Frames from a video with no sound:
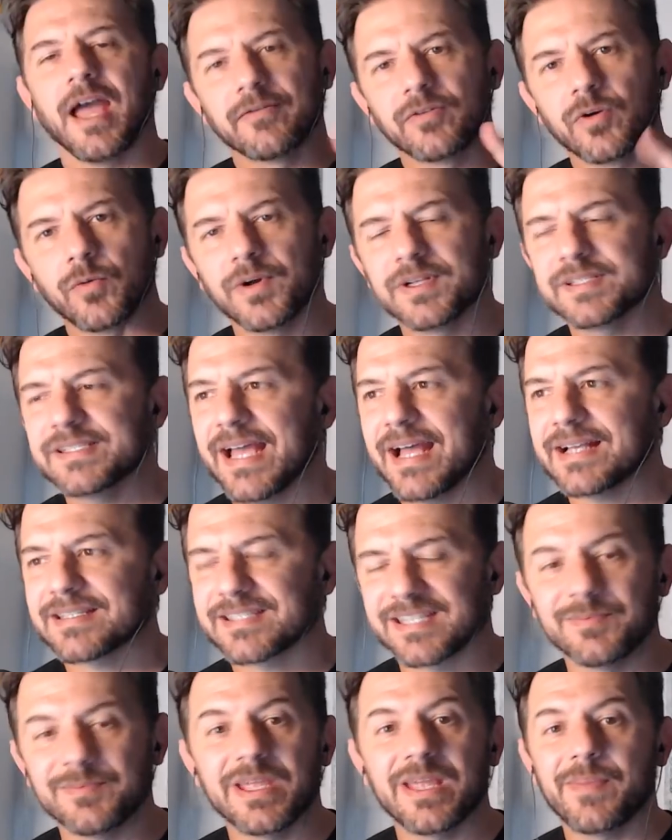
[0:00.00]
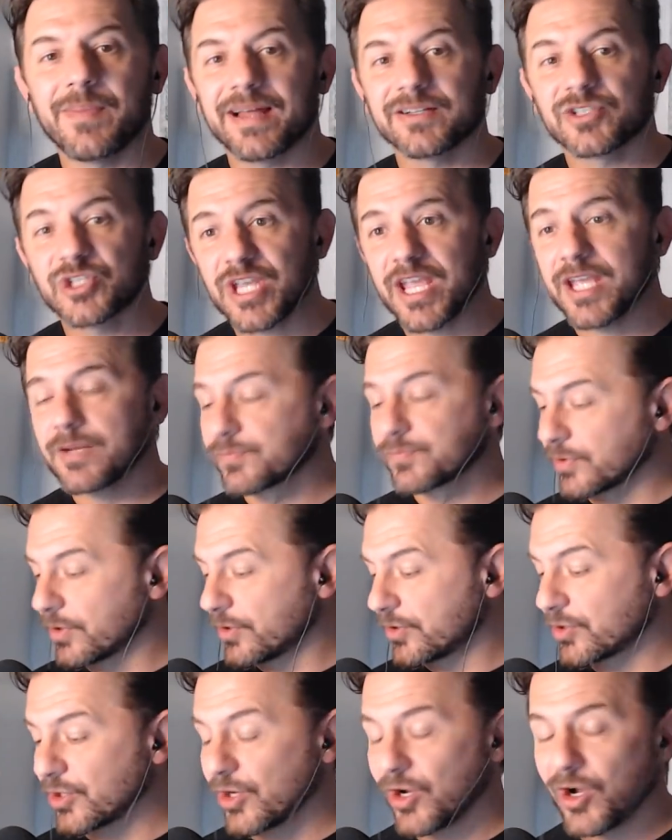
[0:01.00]
Everyone's asking me about Jade
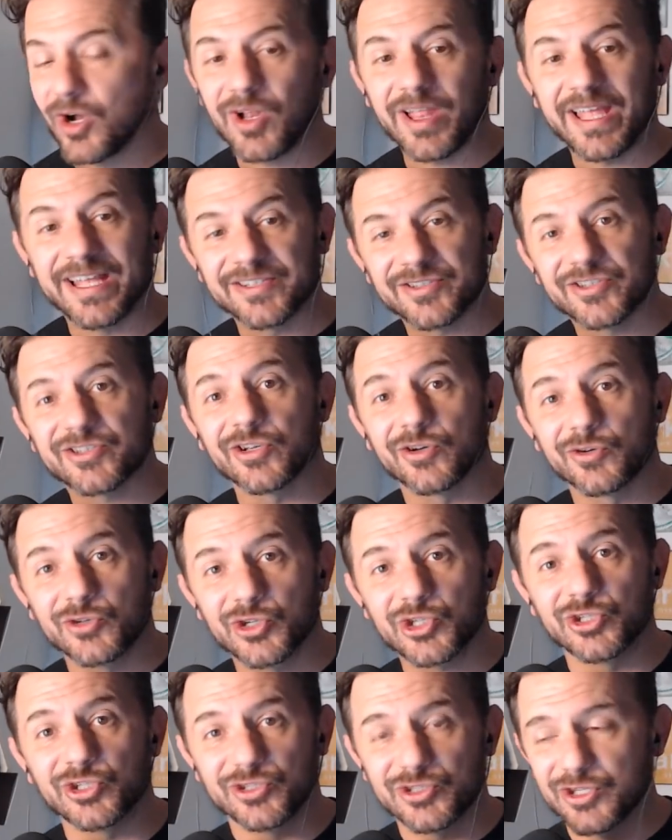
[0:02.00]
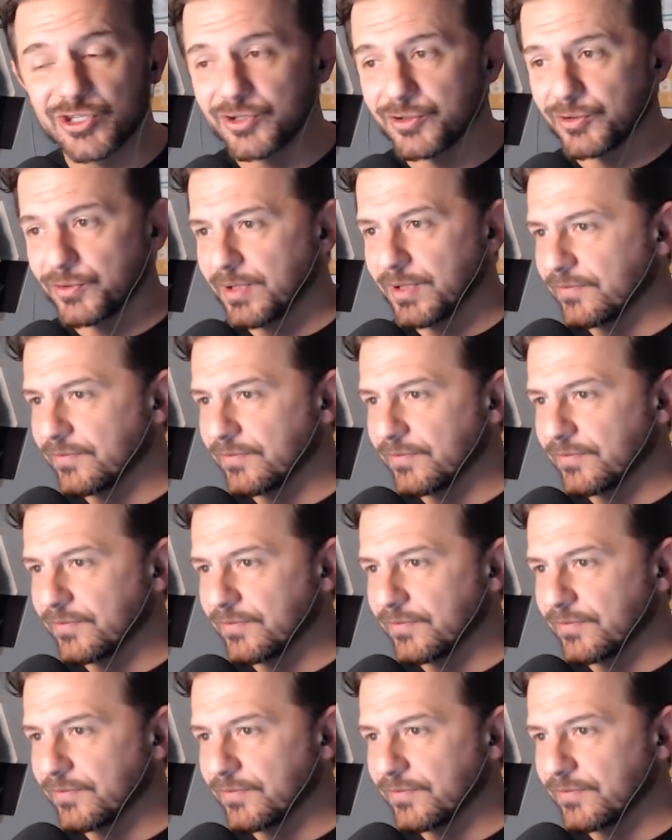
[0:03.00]
Protocol, and so should you.